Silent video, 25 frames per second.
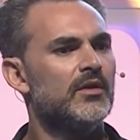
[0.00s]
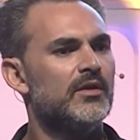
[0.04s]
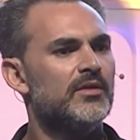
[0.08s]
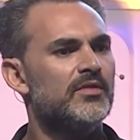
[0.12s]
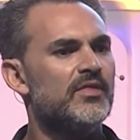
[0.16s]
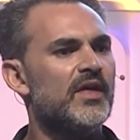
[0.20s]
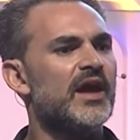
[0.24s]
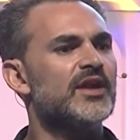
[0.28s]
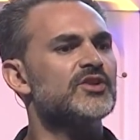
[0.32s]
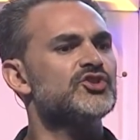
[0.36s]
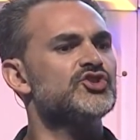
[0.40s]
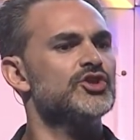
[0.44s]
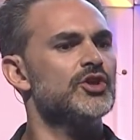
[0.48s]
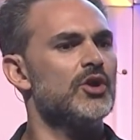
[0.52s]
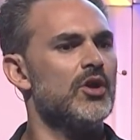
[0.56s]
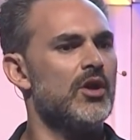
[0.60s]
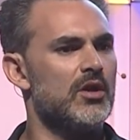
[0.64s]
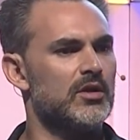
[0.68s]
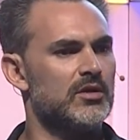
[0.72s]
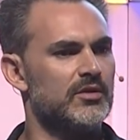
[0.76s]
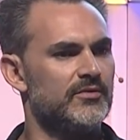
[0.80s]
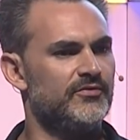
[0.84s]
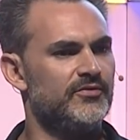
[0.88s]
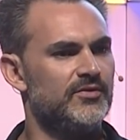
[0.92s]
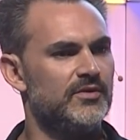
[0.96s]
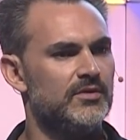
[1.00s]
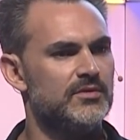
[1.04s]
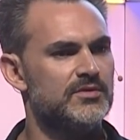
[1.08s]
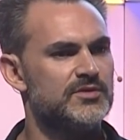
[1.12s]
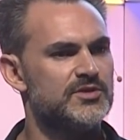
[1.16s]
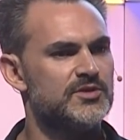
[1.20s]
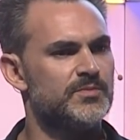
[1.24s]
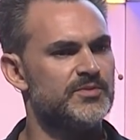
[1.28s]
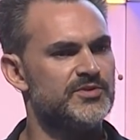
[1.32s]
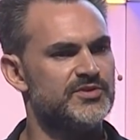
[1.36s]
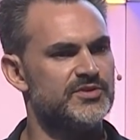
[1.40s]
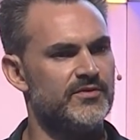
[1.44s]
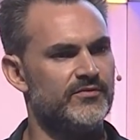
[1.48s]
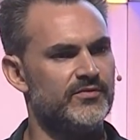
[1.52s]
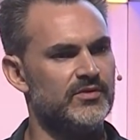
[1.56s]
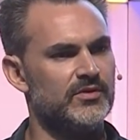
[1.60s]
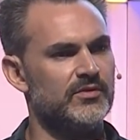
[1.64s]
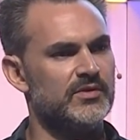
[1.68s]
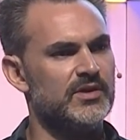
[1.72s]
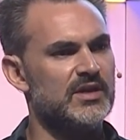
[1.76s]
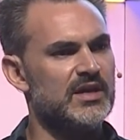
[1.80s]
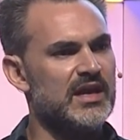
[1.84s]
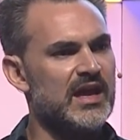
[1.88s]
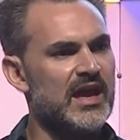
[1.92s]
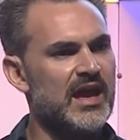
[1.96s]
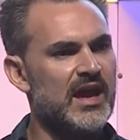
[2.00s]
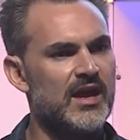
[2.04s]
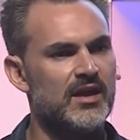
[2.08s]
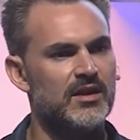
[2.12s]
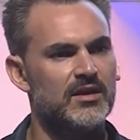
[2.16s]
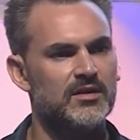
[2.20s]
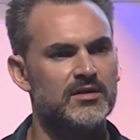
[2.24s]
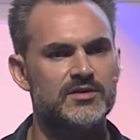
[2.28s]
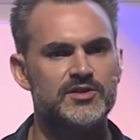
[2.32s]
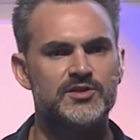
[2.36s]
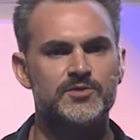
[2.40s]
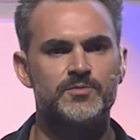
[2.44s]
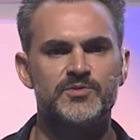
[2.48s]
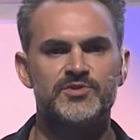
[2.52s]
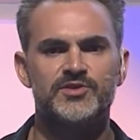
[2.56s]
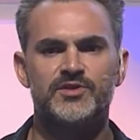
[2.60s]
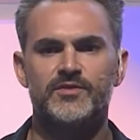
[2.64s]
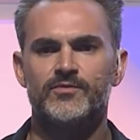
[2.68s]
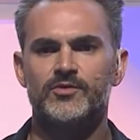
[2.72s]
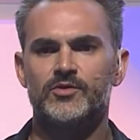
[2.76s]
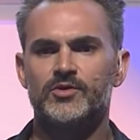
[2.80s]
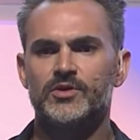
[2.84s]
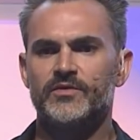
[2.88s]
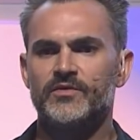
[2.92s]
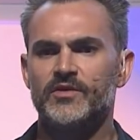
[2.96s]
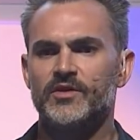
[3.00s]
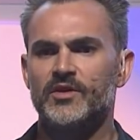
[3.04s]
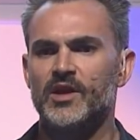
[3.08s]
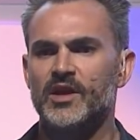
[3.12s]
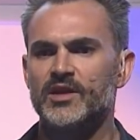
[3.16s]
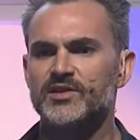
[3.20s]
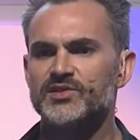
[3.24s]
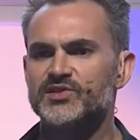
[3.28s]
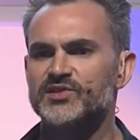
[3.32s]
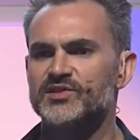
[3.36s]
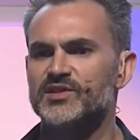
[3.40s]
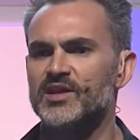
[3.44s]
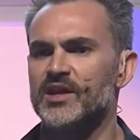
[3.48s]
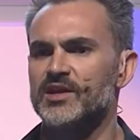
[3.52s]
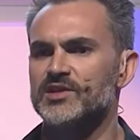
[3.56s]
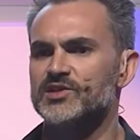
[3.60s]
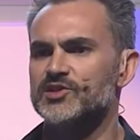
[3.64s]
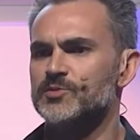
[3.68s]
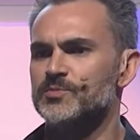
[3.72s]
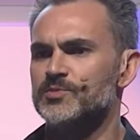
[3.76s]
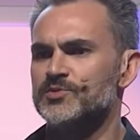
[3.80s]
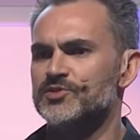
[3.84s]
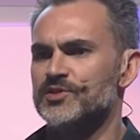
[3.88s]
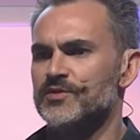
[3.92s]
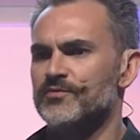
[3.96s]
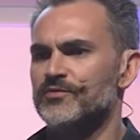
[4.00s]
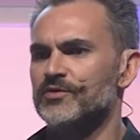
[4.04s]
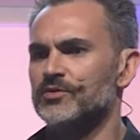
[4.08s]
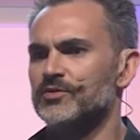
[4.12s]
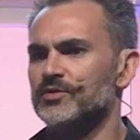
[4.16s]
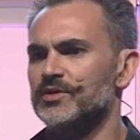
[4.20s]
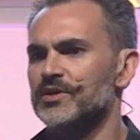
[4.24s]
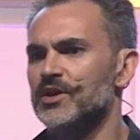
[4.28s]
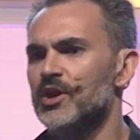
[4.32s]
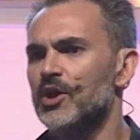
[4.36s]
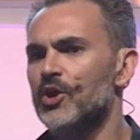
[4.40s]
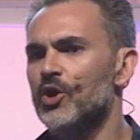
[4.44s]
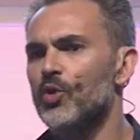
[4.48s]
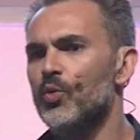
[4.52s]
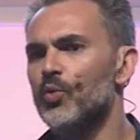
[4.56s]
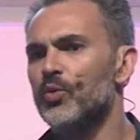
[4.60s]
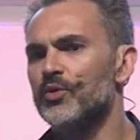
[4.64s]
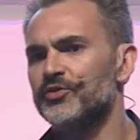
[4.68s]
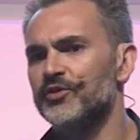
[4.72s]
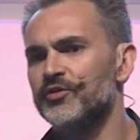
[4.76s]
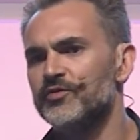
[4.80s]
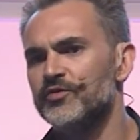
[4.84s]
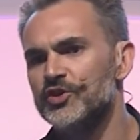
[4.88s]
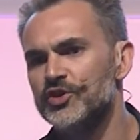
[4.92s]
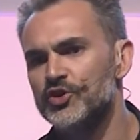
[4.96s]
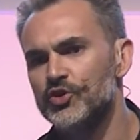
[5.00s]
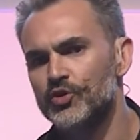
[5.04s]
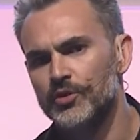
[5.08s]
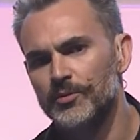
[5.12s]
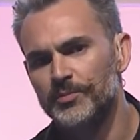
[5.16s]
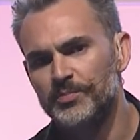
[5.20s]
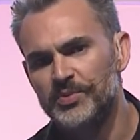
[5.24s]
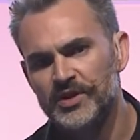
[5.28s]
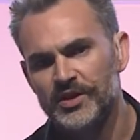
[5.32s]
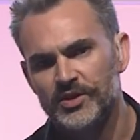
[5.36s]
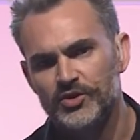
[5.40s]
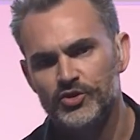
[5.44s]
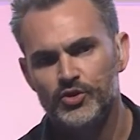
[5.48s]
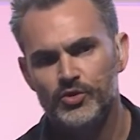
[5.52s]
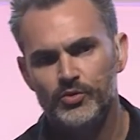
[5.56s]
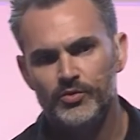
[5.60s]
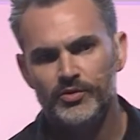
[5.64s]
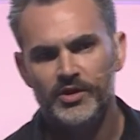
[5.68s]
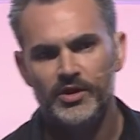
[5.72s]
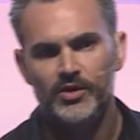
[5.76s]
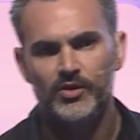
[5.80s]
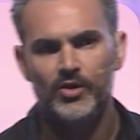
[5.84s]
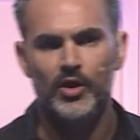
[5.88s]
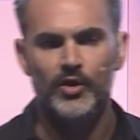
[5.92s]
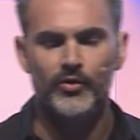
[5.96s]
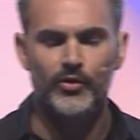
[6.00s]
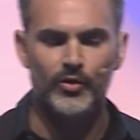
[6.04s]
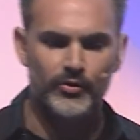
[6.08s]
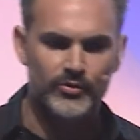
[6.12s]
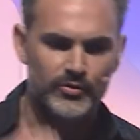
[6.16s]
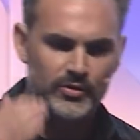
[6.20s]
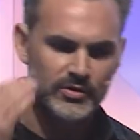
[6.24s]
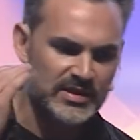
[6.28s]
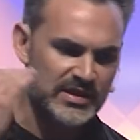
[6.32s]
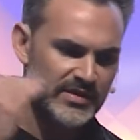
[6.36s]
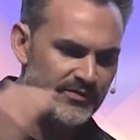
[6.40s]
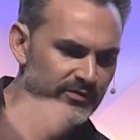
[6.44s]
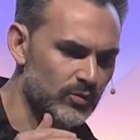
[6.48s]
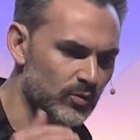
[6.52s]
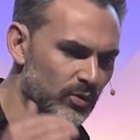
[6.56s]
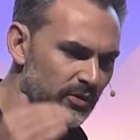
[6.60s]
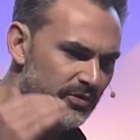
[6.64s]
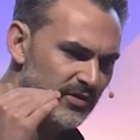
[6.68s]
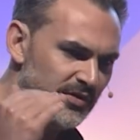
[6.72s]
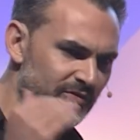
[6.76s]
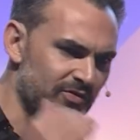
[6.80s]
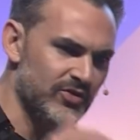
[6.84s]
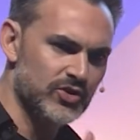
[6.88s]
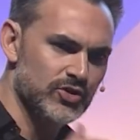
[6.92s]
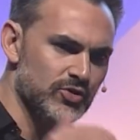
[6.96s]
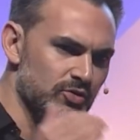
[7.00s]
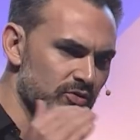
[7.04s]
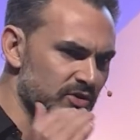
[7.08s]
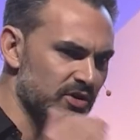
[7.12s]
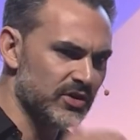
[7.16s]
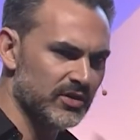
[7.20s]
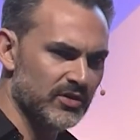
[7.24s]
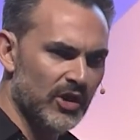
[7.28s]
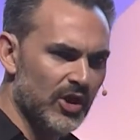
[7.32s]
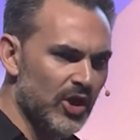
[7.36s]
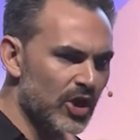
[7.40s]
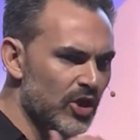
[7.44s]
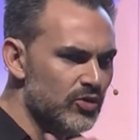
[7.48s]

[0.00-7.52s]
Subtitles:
that geography, specifically in Canada, specifically in the United States, specifically within the European Union, although even within the Union,